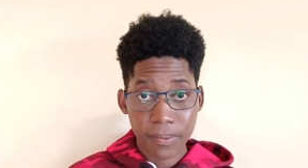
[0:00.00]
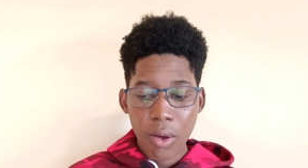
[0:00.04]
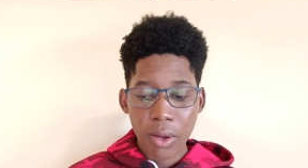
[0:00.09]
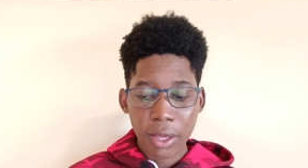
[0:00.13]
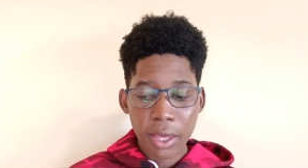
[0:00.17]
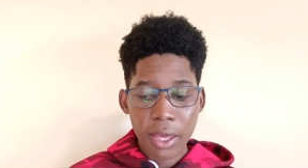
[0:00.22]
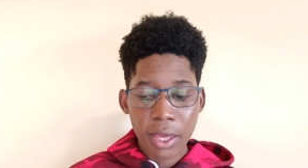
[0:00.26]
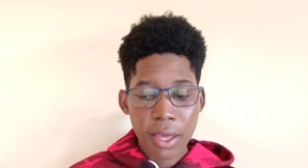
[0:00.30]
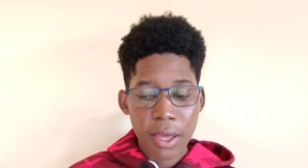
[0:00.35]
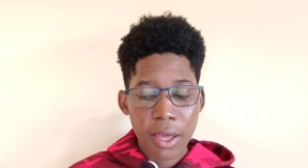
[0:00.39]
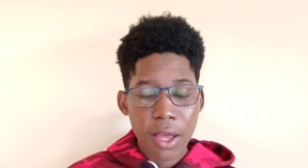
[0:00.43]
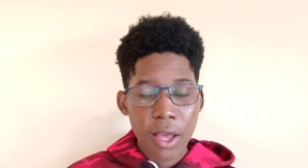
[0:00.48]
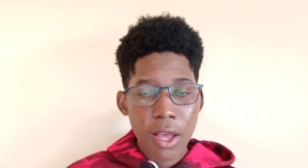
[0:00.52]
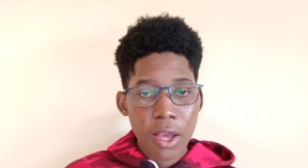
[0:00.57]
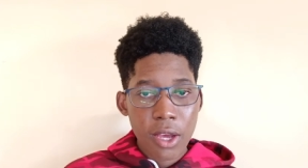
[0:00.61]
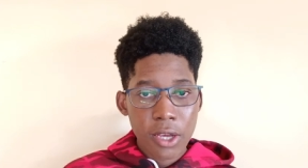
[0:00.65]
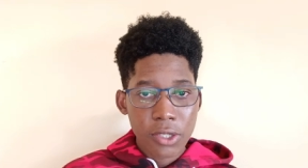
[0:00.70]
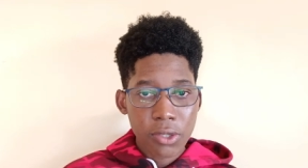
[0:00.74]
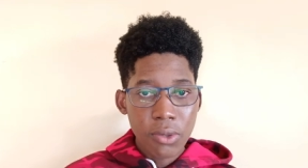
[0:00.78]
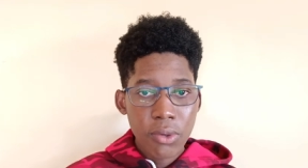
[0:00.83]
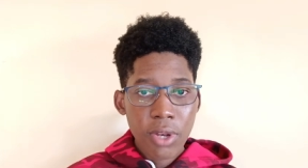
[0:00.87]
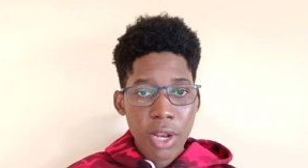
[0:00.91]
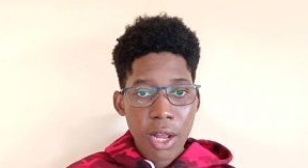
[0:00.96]
okay
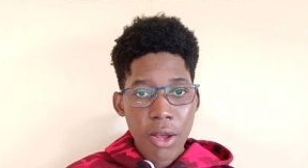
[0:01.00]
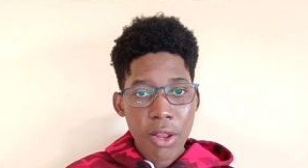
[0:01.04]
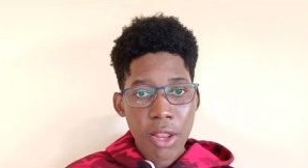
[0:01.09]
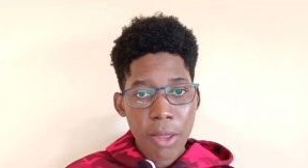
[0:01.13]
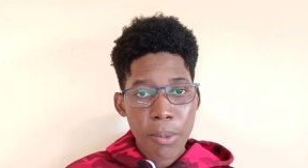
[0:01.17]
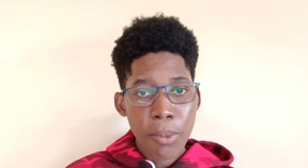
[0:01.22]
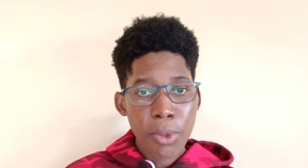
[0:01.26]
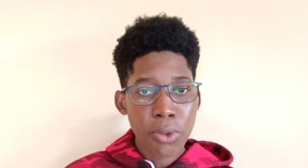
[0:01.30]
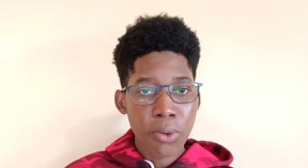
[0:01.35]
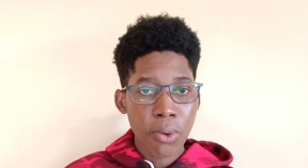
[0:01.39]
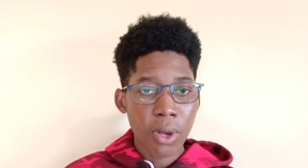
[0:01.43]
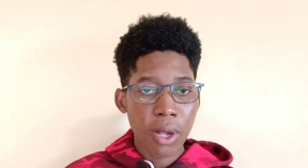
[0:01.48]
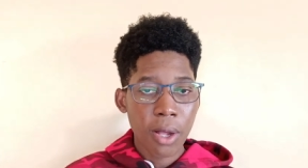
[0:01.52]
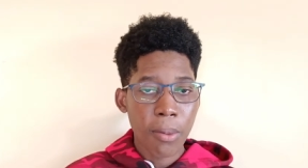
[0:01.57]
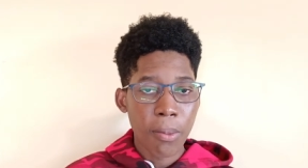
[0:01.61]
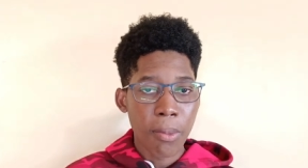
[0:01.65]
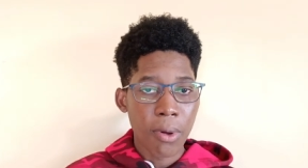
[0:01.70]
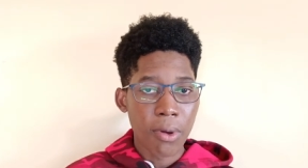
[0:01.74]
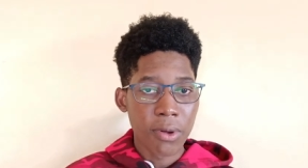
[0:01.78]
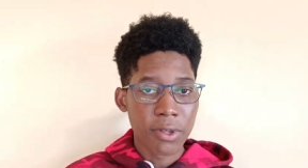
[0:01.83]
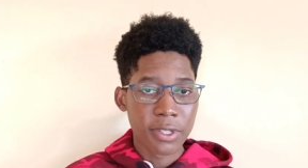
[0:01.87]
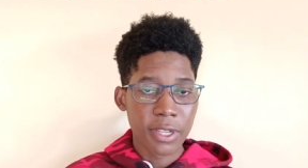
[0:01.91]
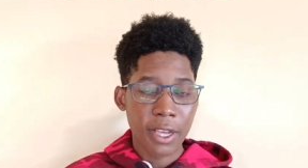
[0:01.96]
so now let me talk
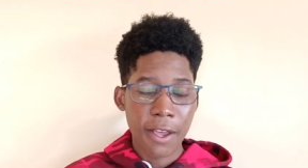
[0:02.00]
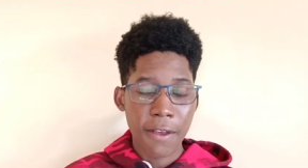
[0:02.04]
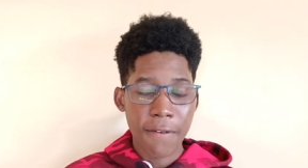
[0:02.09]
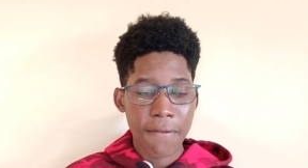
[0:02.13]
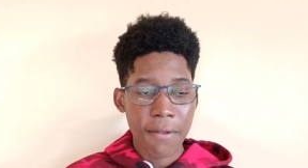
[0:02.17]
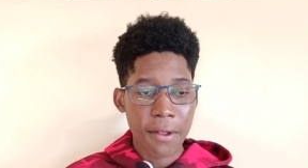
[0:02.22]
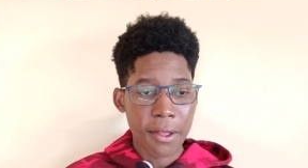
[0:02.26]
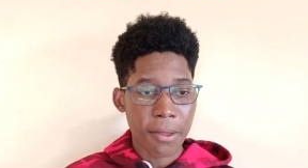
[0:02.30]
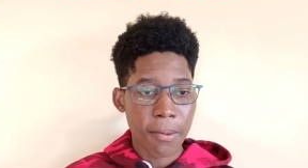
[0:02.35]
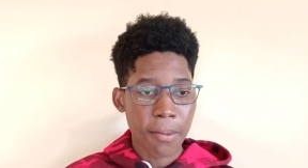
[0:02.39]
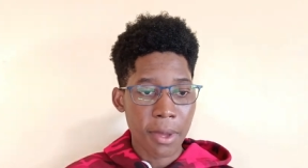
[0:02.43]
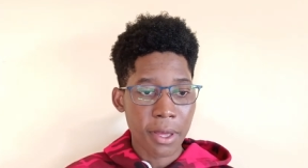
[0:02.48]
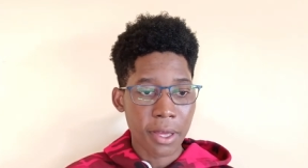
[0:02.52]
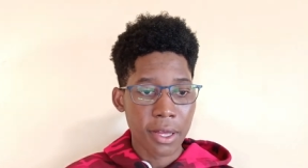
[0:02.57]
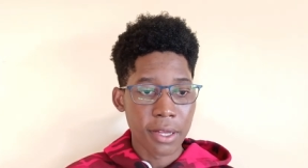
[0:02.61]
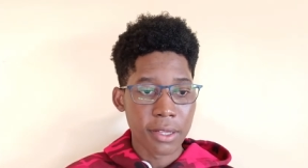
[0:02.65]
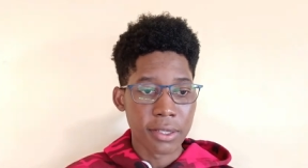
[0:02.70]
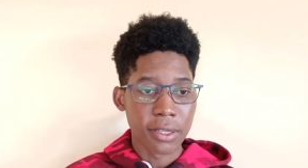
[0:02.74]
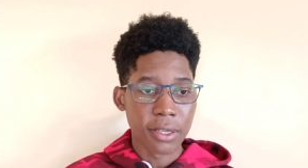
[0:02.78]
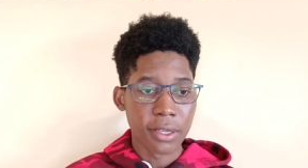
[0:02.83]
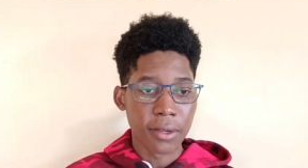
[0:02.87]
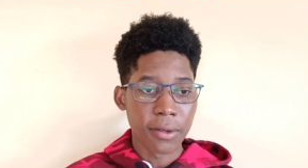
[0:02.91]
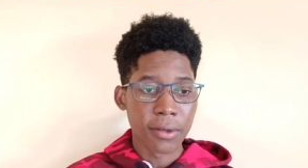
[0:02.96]
about affiliate
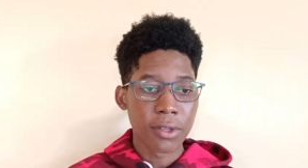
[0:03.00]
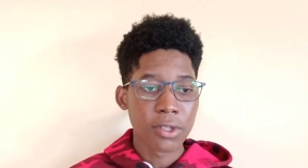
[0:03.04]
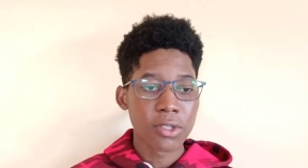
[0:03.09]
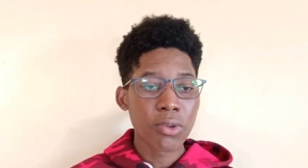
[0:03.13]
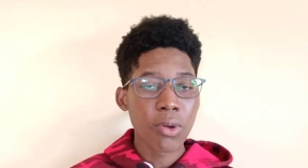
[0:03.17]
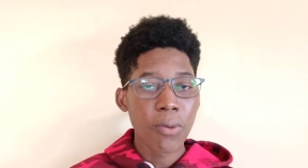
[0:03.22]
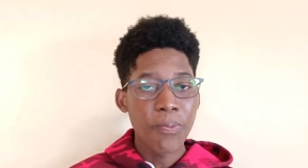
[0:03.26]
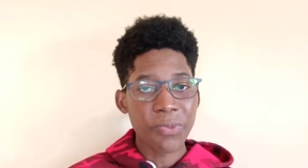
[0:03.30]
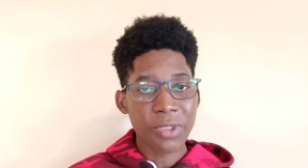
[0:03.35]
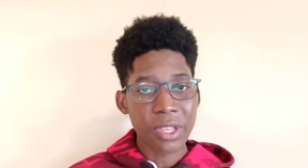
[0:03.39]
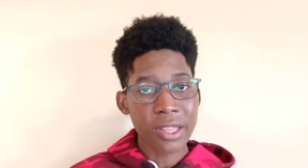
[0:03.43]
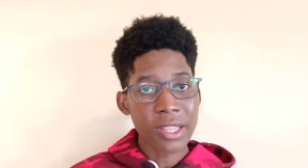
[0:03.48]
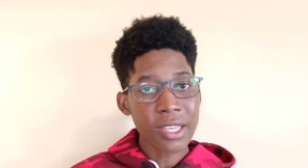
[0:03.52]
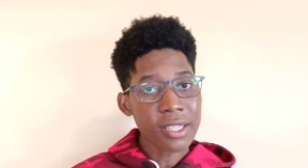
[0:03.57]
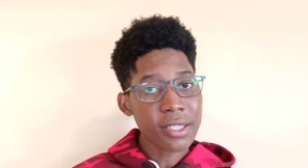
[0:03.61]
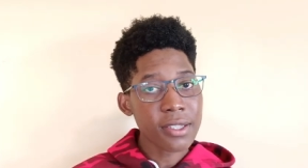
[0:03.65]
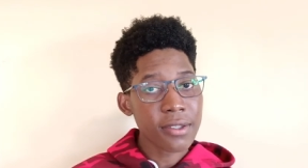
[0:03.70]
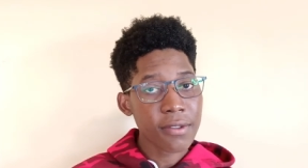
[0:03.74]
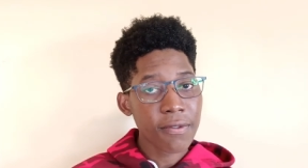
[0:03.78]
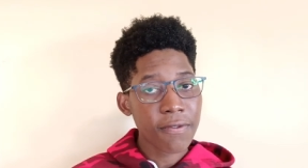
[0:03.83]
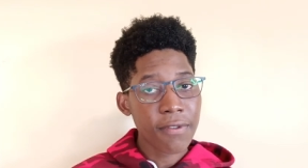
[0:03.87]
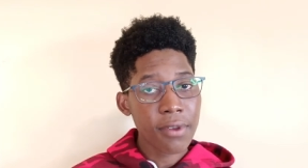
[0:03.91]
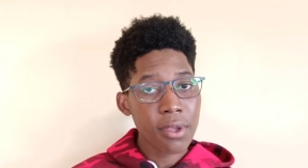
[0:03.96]
marketing so
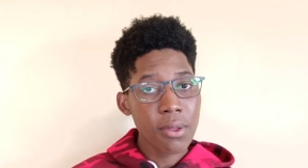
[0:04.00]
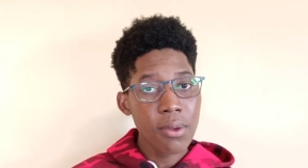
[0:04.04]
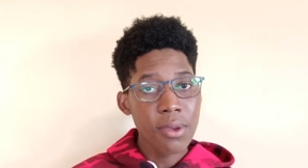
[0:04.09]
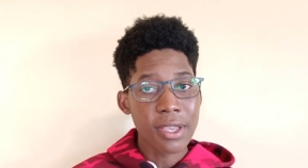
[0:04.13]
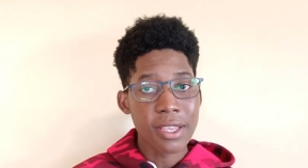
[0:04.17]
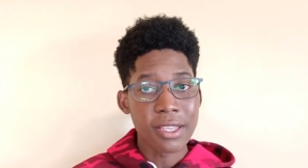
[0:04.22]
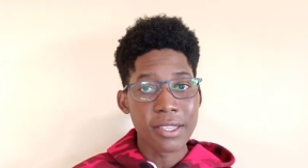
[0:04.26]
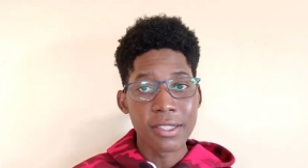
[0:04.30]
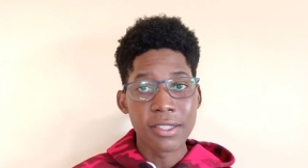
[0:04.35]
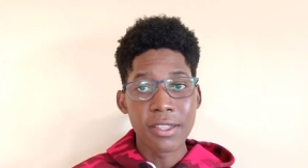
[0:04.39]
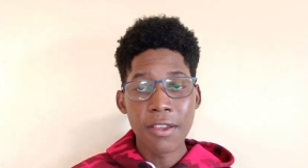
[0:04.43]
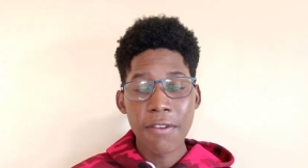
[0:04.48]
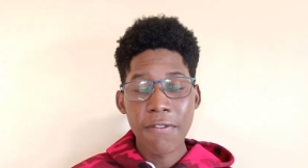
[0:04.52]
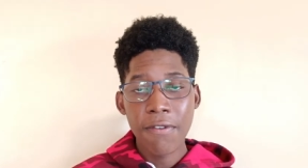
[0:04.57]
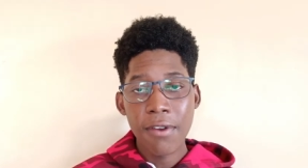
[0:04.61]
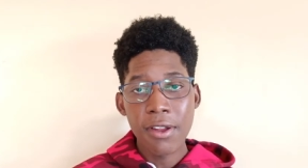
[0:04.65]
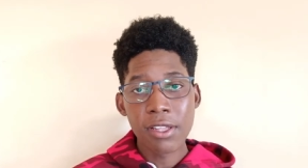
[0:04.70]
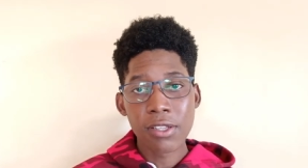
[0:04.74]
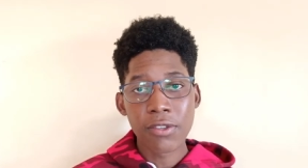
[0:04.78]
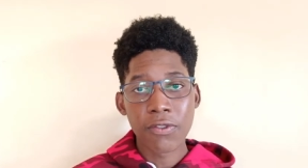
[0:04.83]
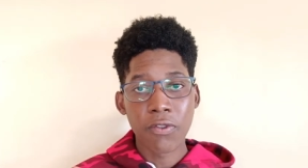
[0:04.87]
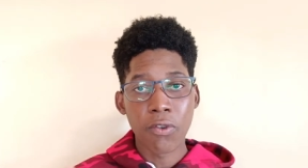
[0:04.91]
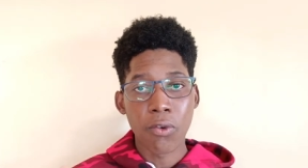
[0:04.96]
this video is
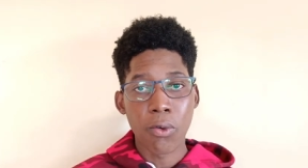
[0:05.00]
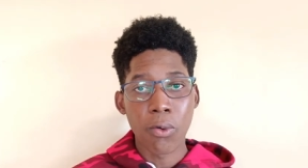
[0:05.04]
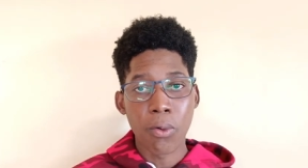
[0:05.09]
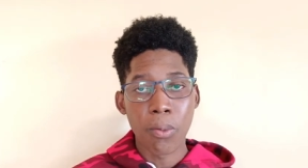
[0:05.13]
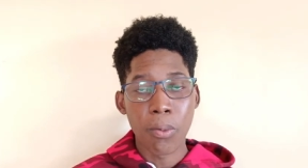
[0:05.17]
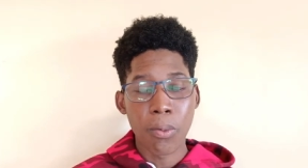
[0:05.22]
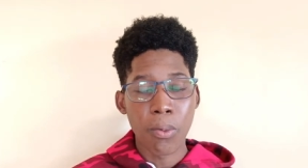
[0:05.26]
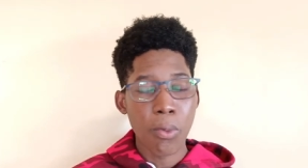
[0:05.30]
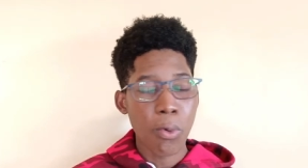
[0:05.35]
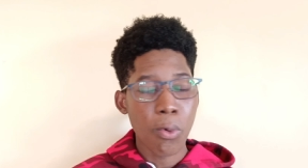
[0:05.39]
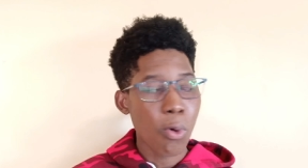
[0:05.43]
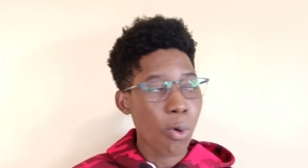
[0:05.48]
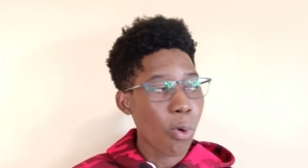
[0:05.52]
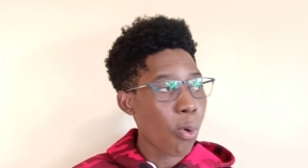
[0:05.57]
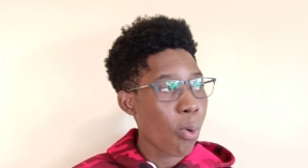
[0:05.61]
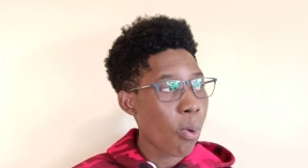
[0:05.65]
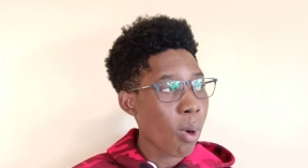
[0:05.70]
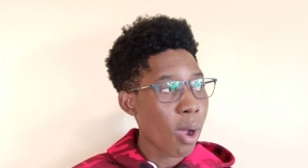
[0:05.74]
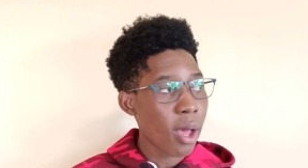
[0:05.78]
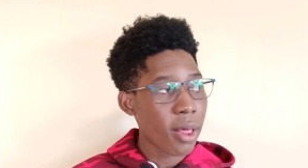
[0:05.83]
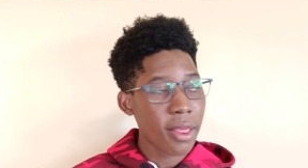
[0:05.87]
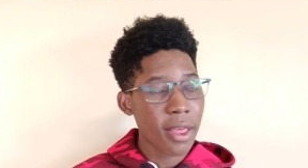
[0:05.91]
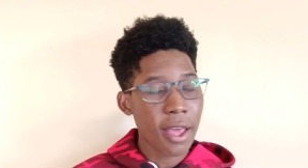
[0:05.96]
different from
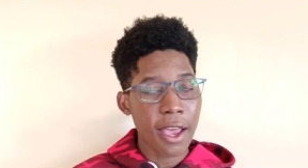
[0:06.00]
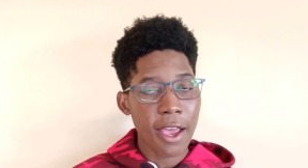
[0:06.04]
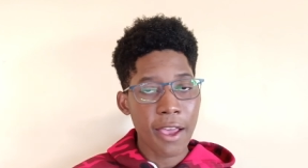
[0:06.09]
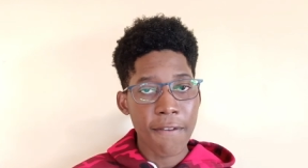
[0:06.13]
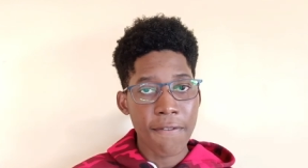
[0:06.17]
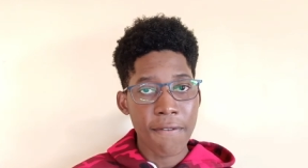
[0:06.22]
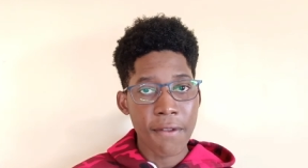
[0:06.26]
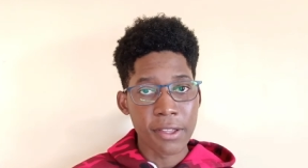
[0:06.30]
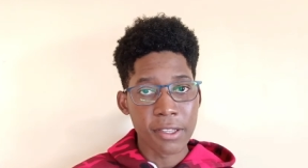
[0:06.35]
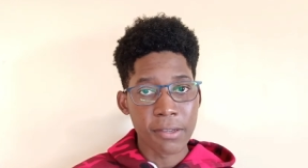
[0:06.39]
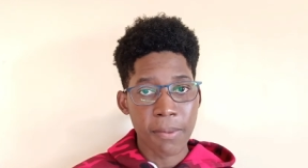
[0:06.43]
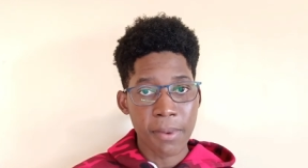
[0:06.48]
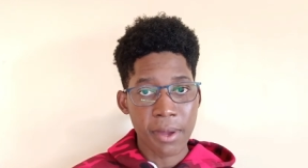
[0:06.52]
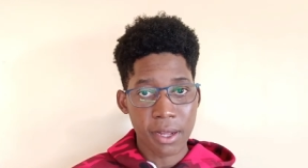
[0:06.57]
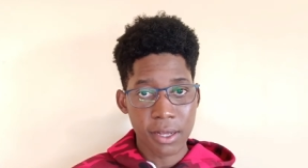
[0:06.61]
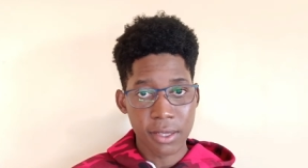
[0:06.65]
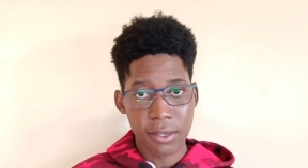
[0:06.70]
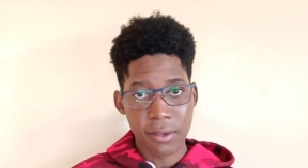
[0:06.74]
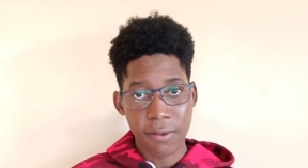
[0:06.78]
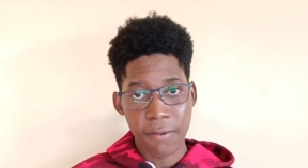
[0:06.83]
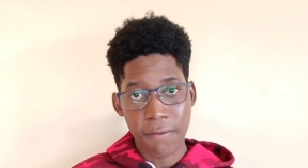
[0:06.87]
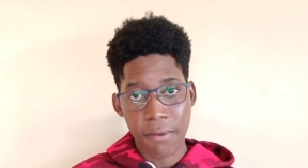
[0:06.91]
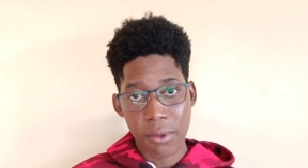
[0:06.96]
all other affiliate
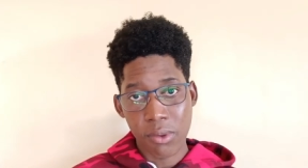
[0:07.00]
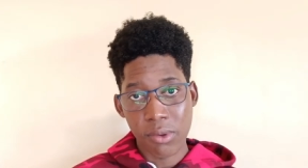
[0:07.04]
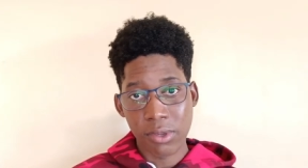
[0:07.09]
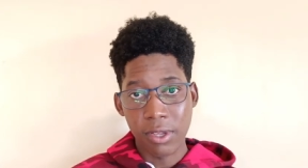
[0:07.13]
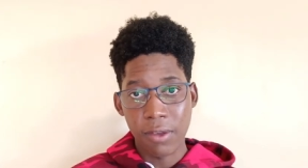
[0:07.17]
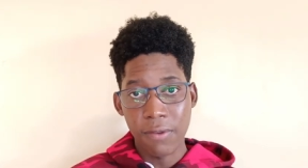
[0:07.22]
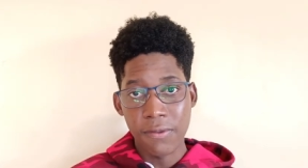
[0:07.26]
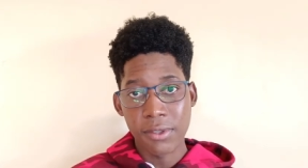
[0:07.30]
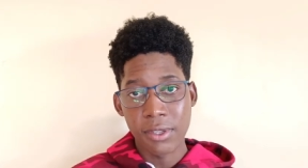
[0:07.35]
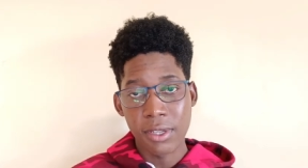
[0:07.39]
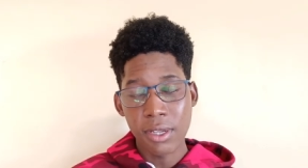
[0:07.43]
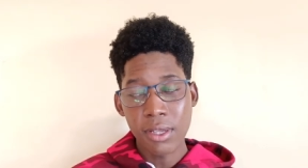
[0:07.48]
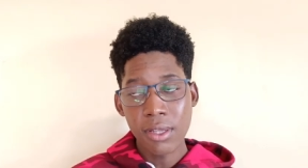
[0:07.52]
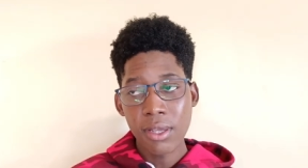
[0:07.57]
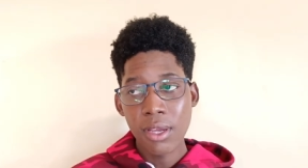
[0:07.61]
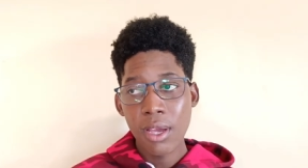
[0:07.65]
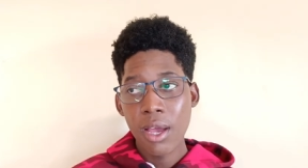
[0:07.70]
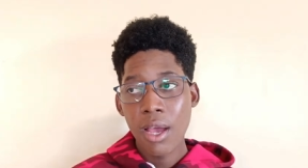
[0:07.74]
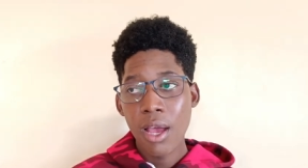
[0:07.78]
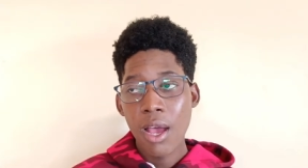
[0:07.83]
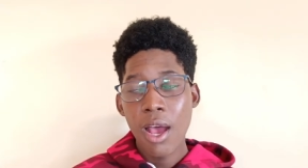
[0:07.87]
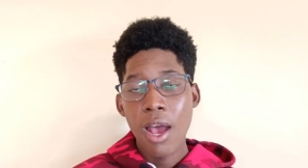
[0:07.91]
marketing videos i've seen